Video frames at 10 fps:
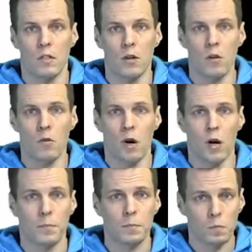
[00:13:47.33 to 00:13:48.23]

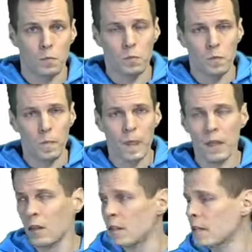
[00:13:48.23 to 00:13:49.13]
So
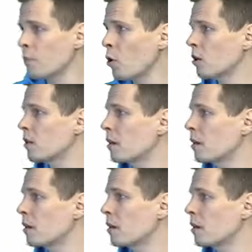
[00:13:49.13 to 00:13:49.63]
it's important